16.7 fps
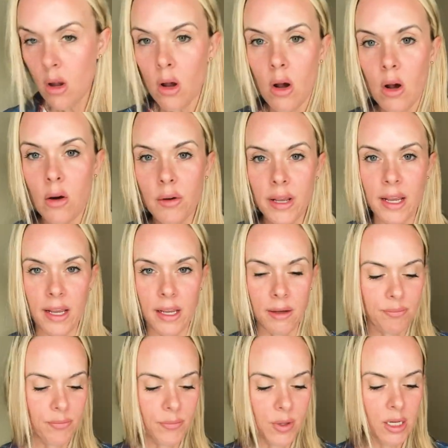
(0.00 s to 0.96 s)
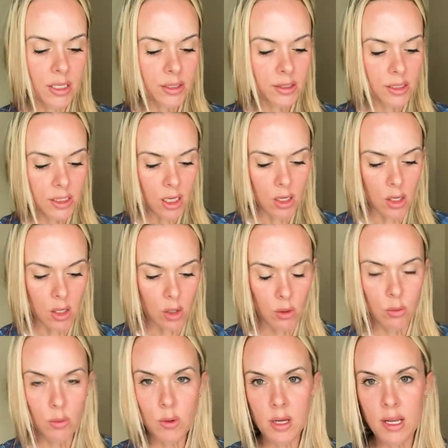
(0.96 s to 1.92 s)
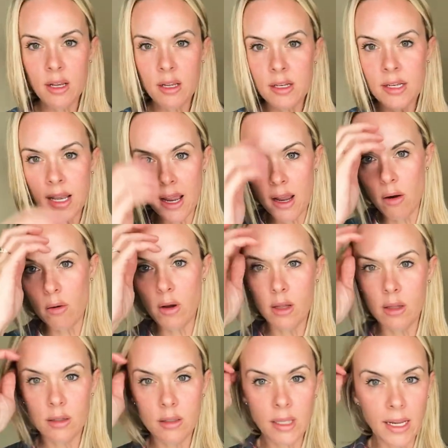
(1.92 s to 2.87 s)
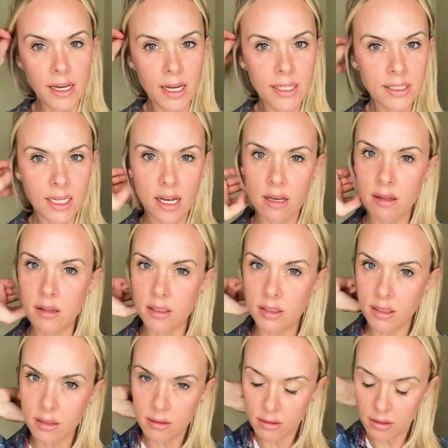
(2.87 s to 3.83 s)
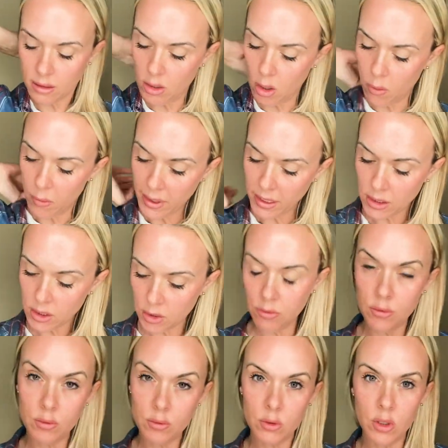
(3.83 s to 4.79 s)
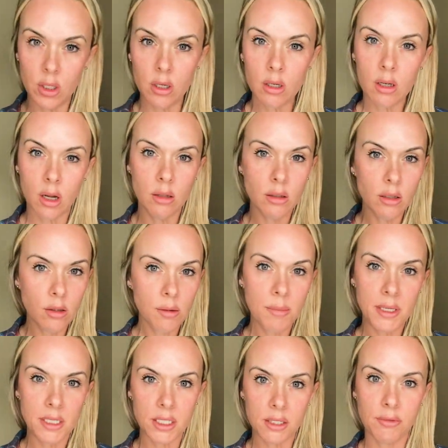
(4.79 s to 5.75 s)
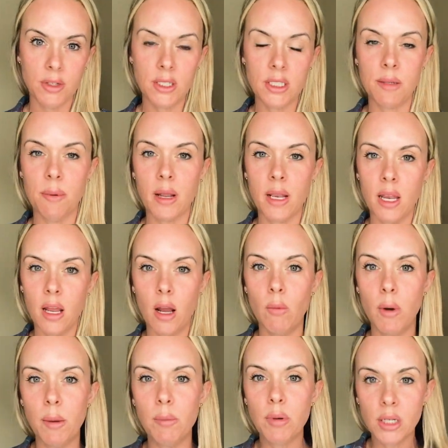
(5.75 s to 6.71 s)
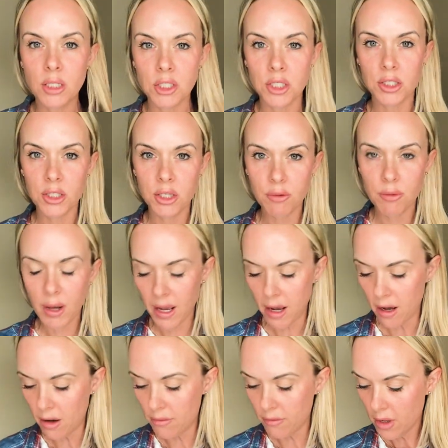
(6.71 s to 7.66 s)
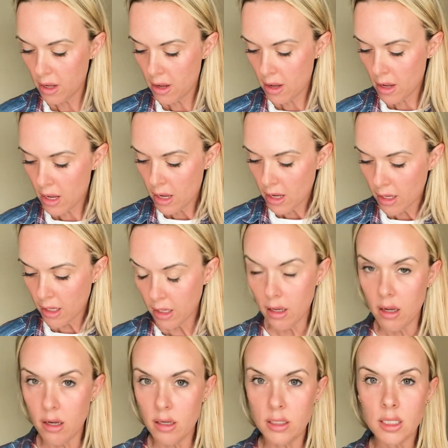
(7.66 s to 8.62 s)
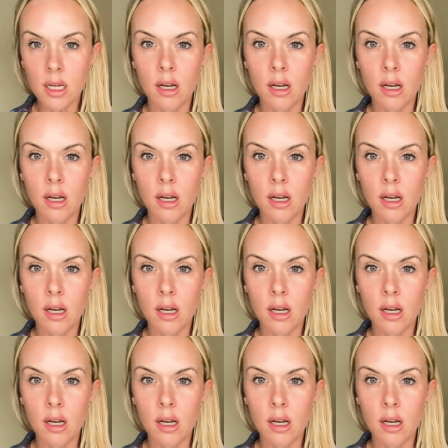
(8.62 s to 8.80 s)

Okay, so now, like I said, this is going to look a little bit different depending on what brushes you have and